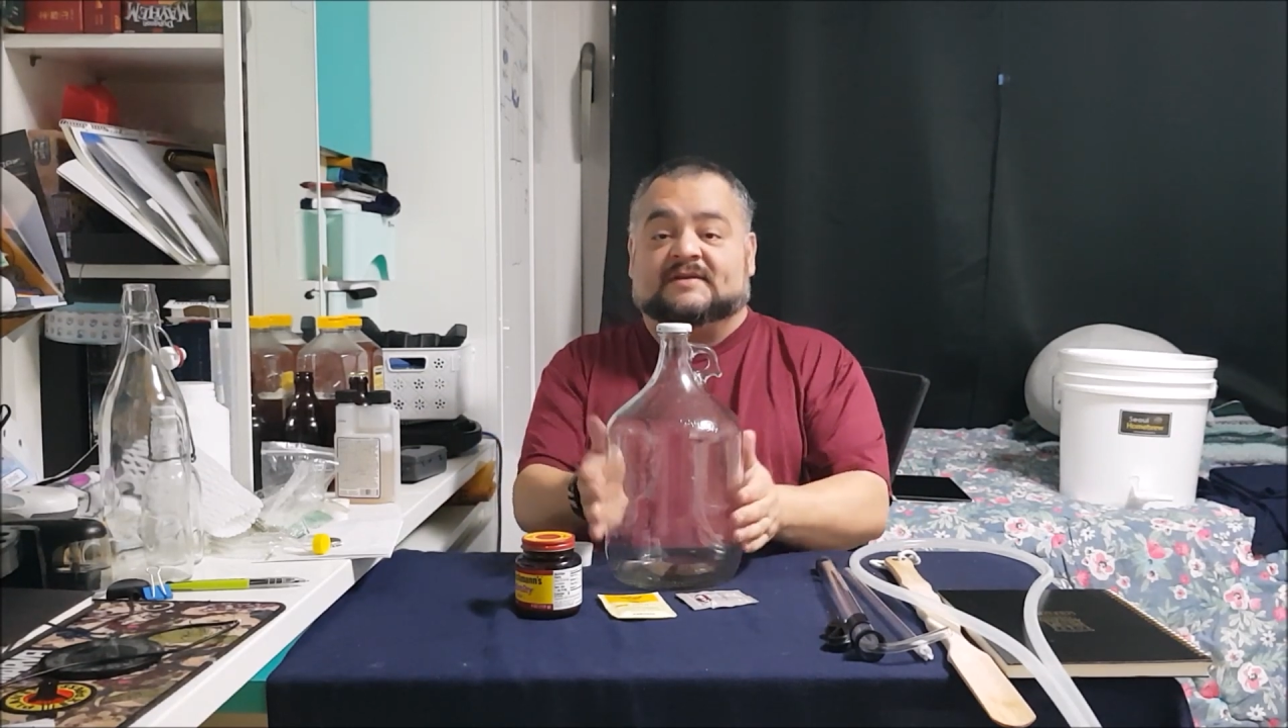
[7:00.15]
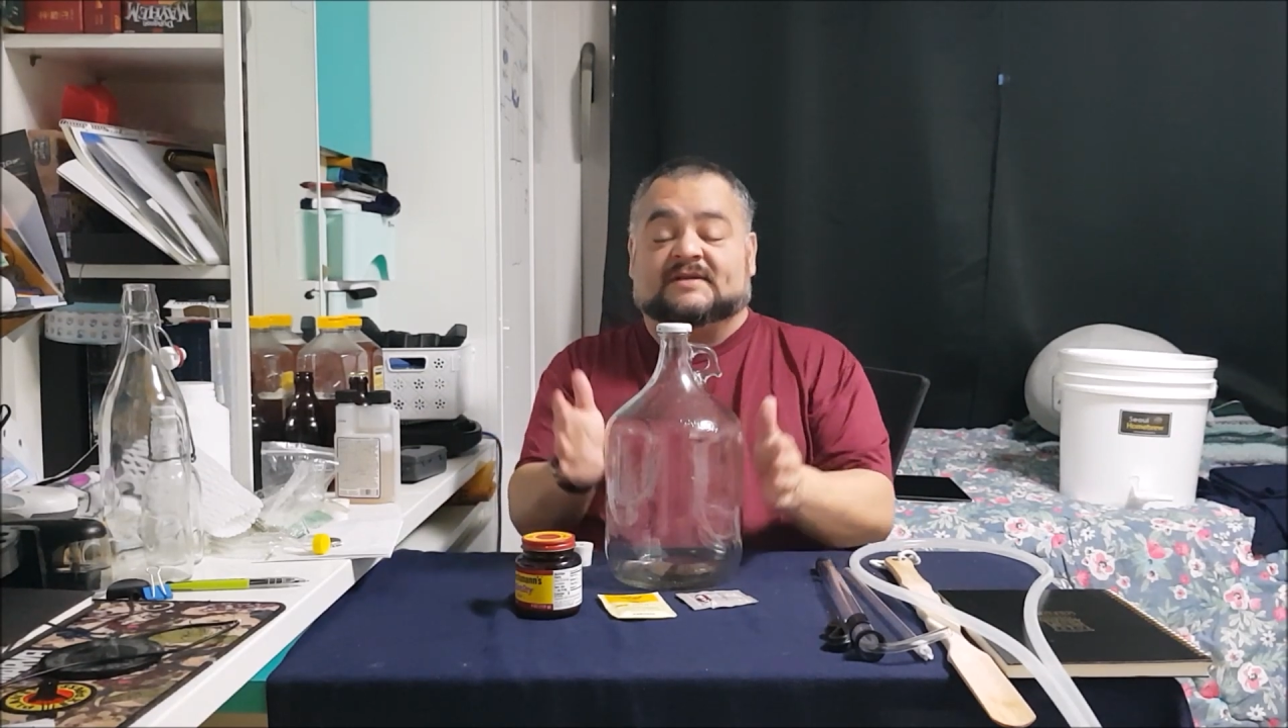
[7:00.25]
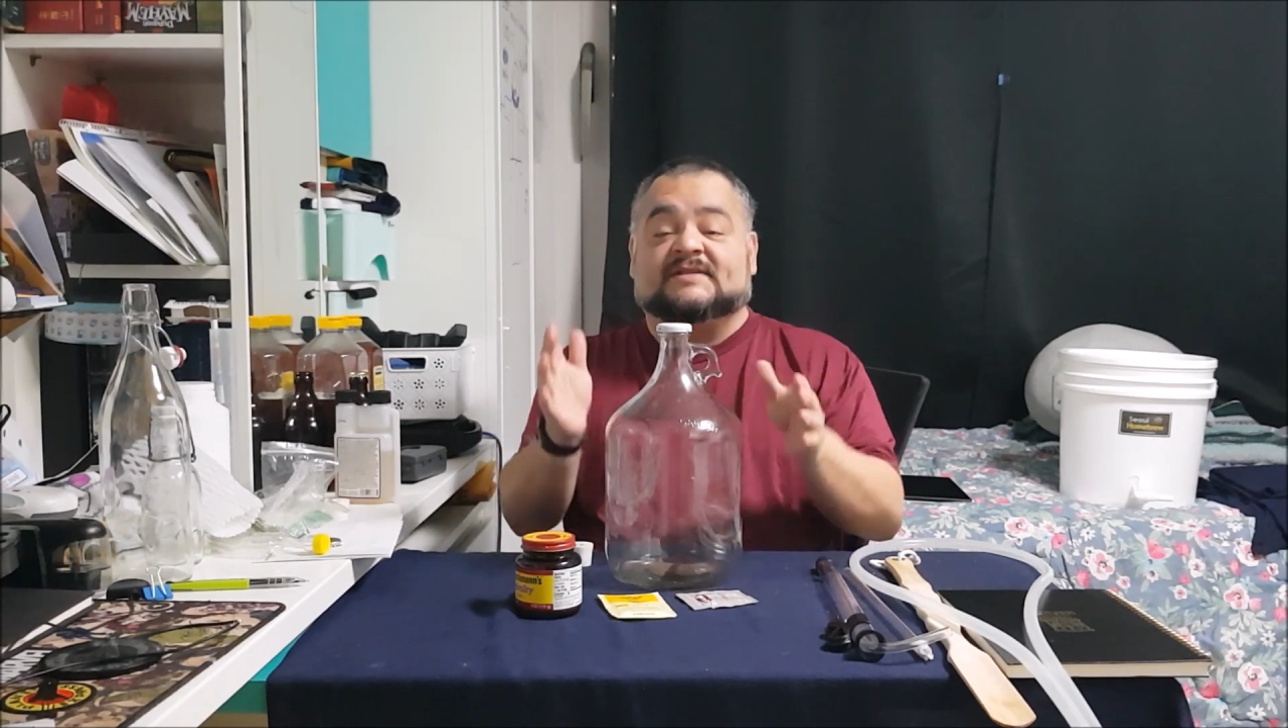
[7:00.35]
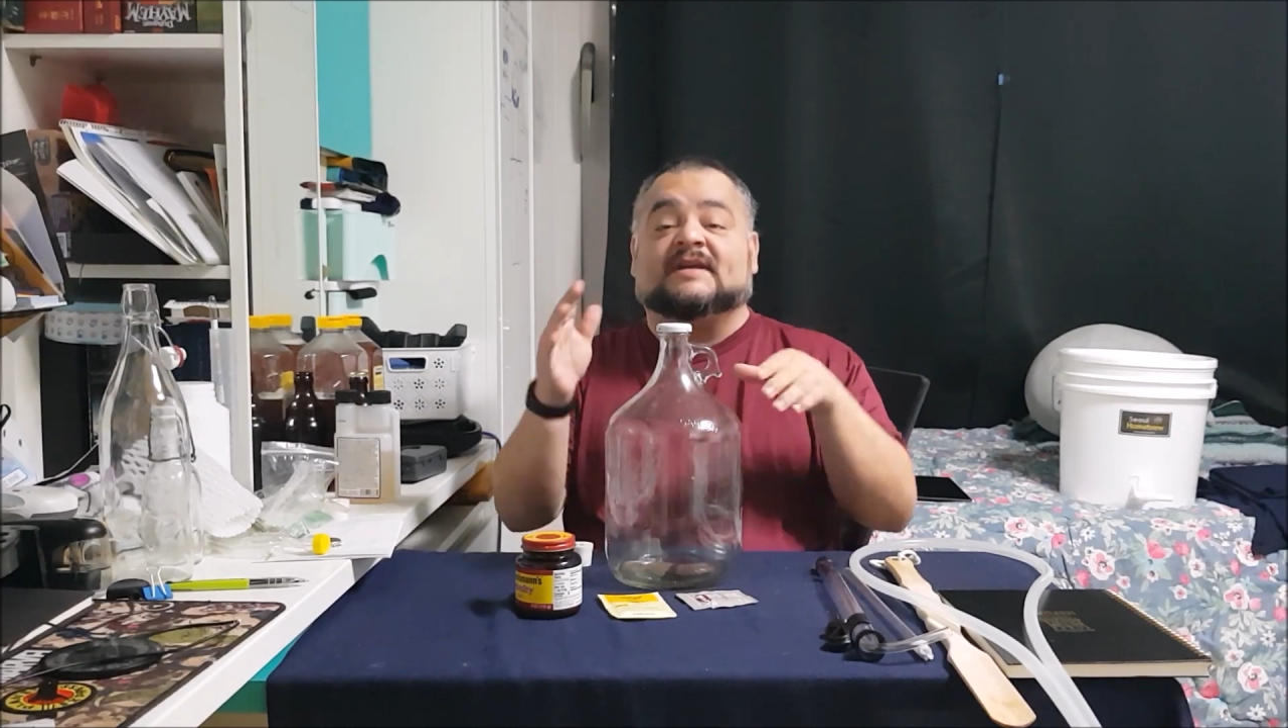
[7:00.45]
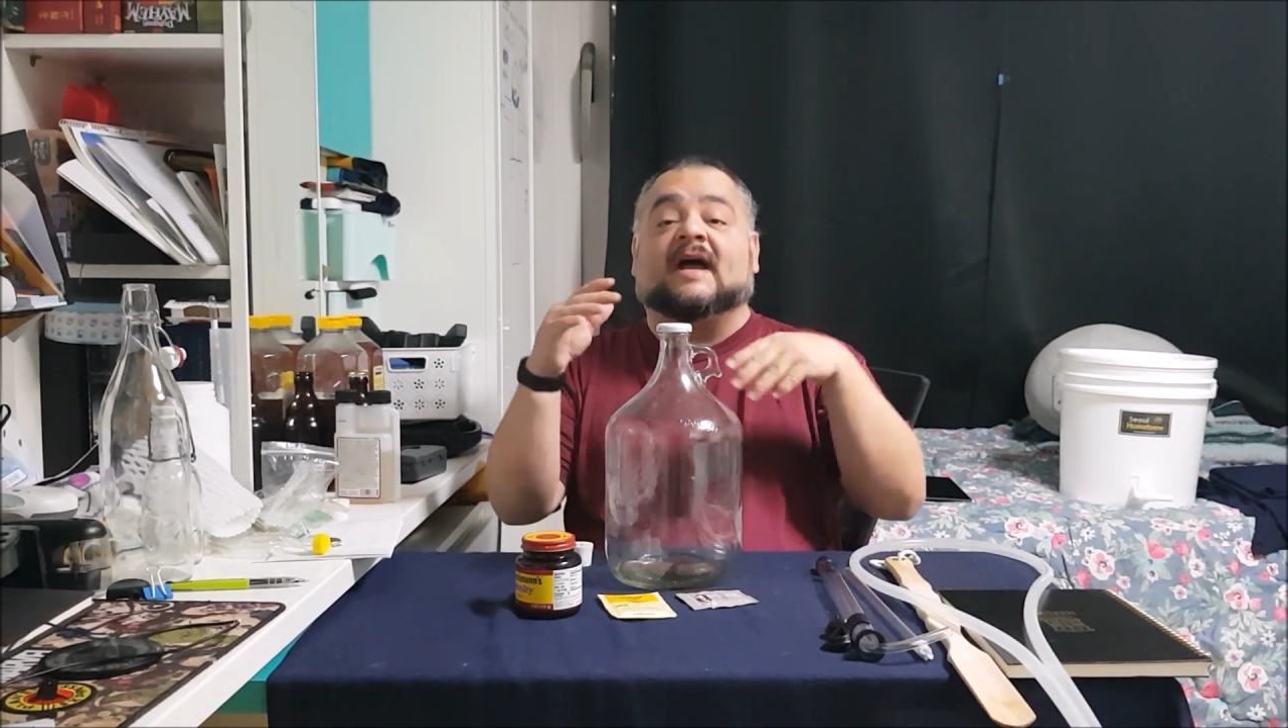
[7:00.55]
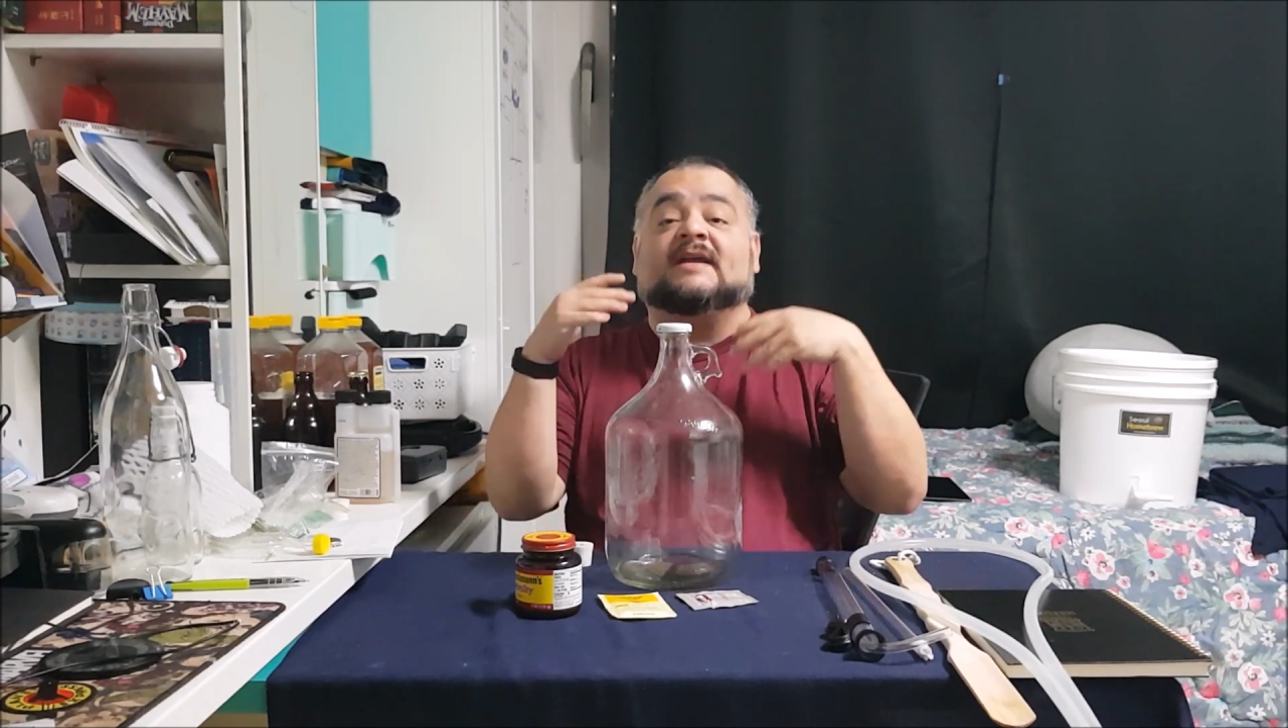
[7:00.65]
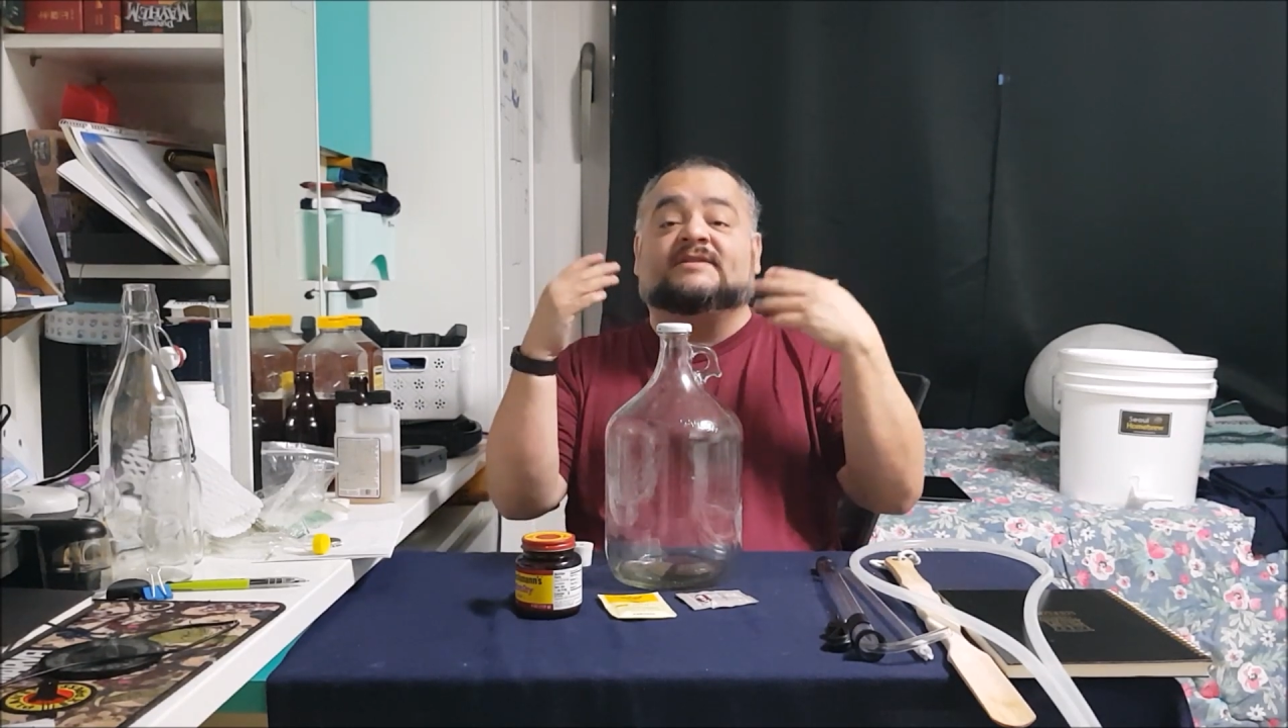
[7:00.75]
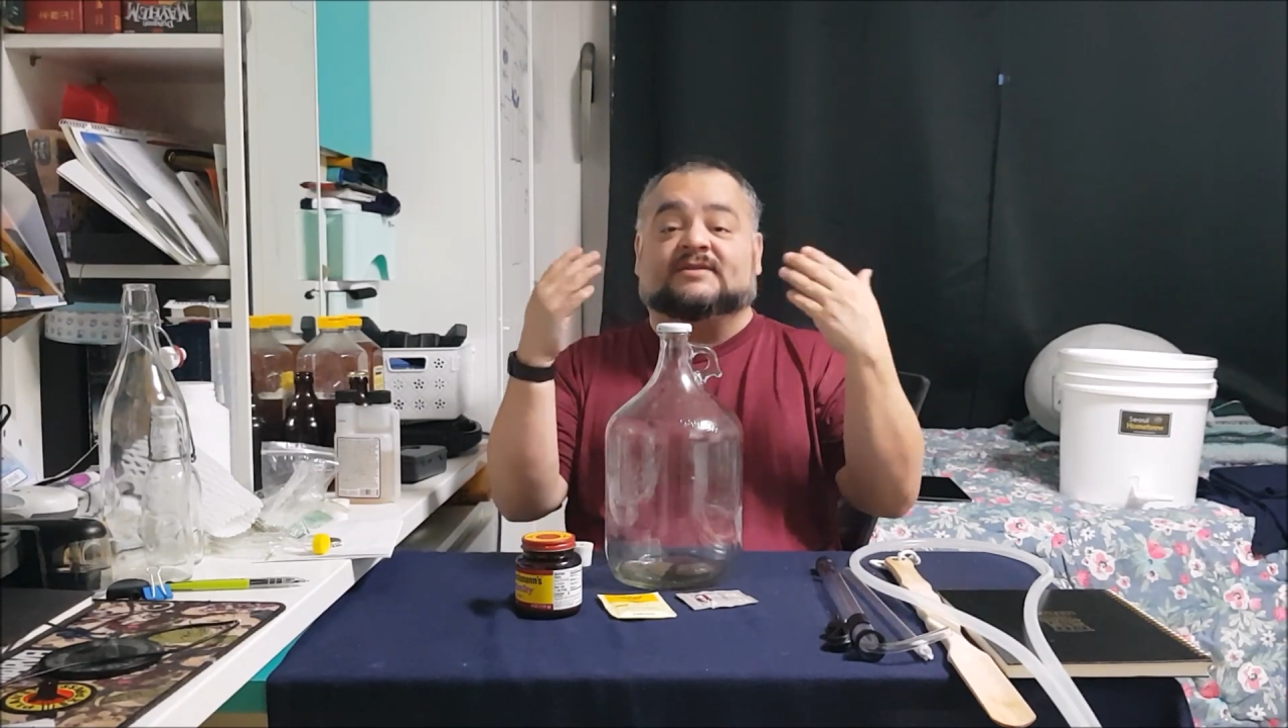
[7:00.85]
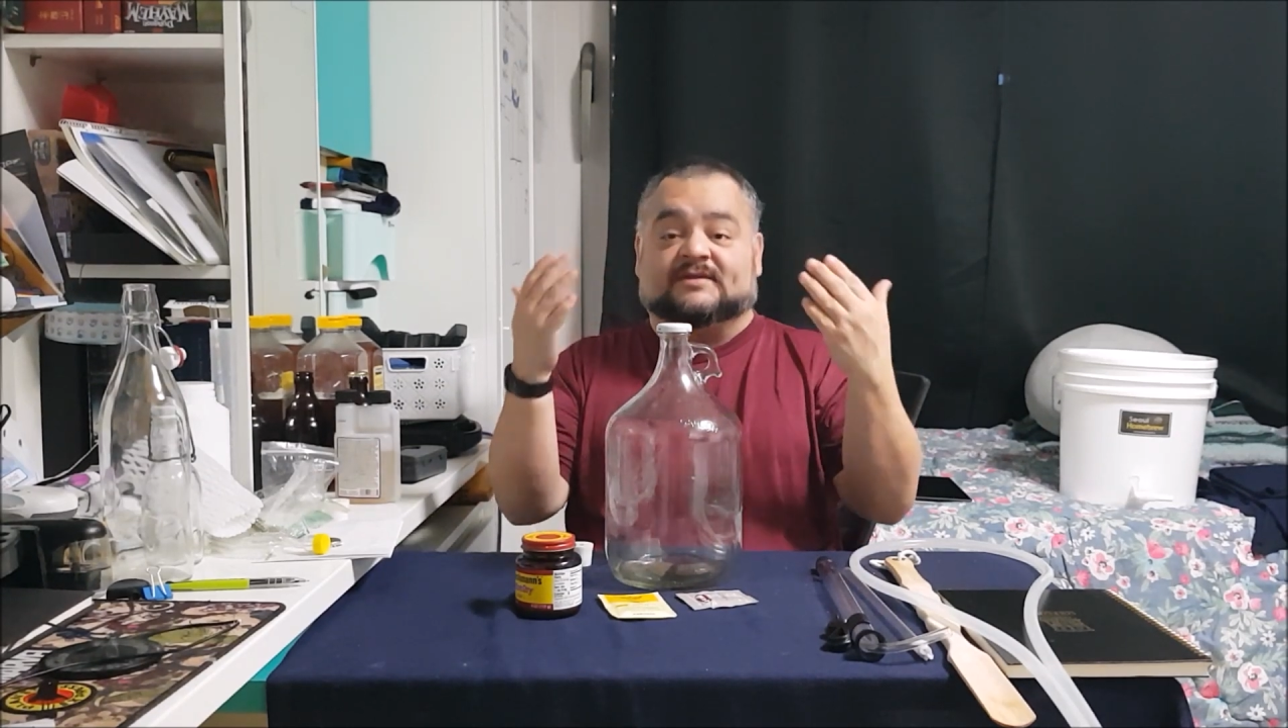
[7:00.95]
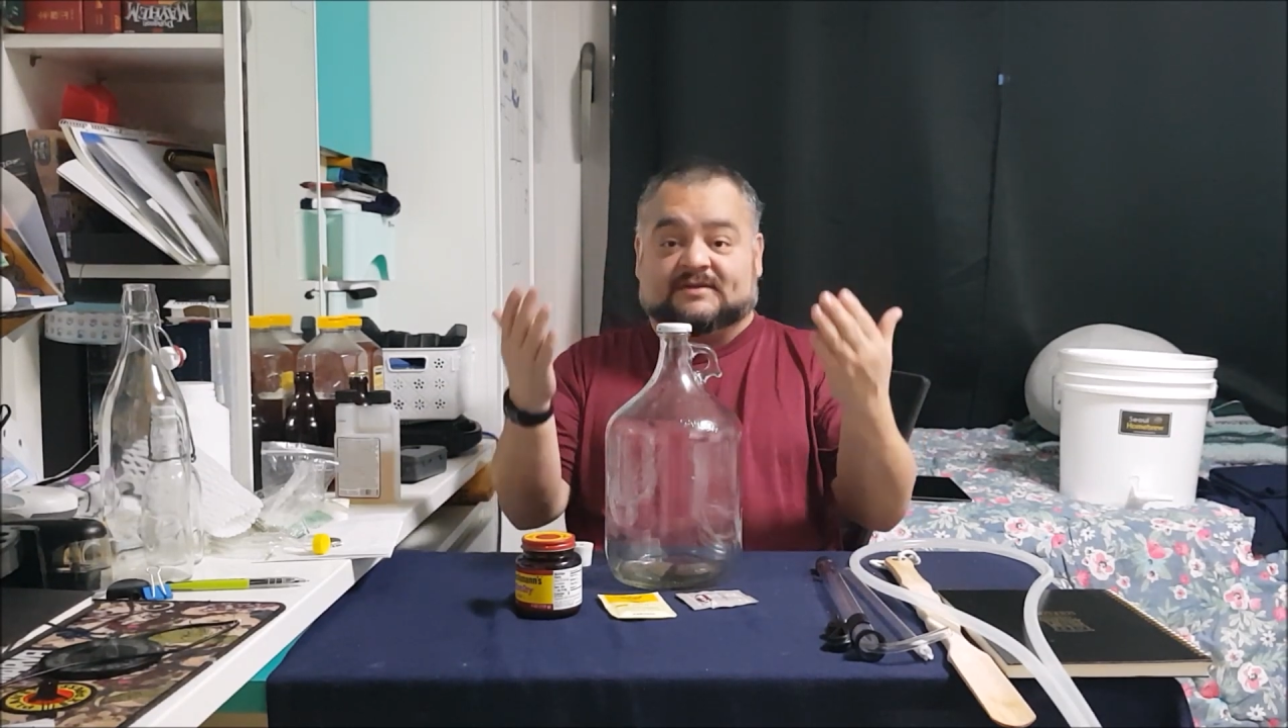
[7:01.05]
the
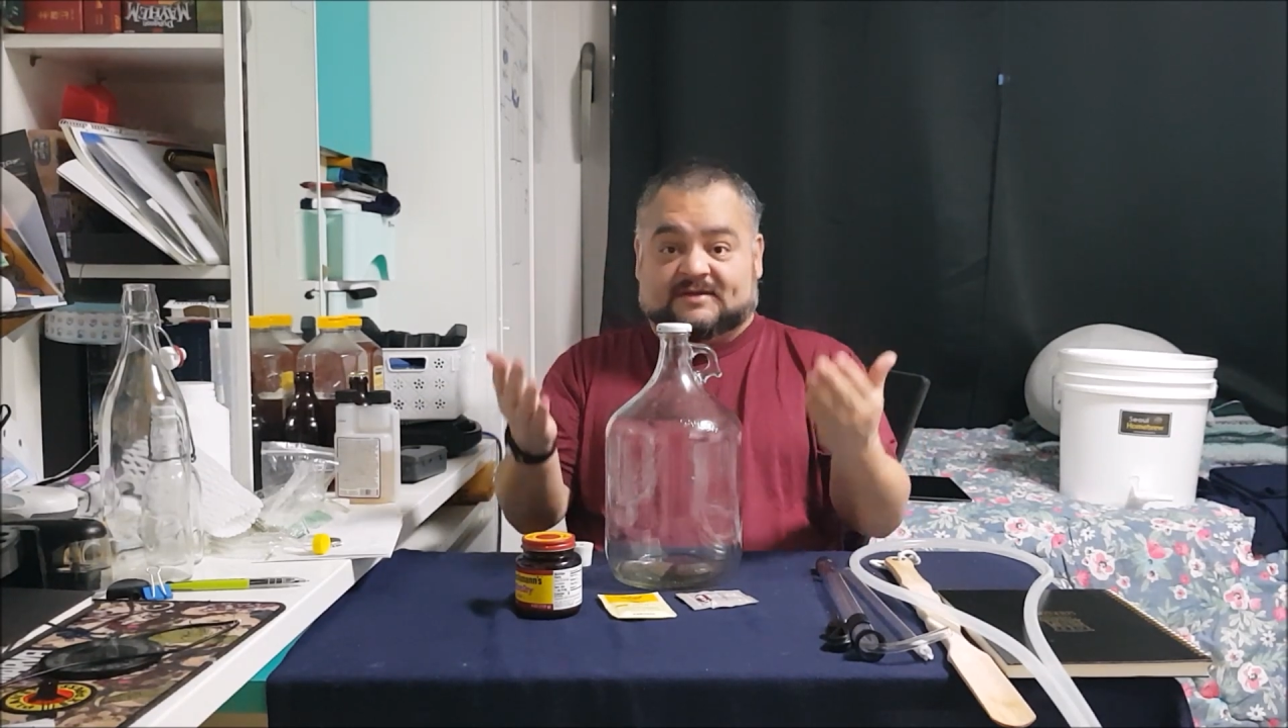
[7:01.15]
sizer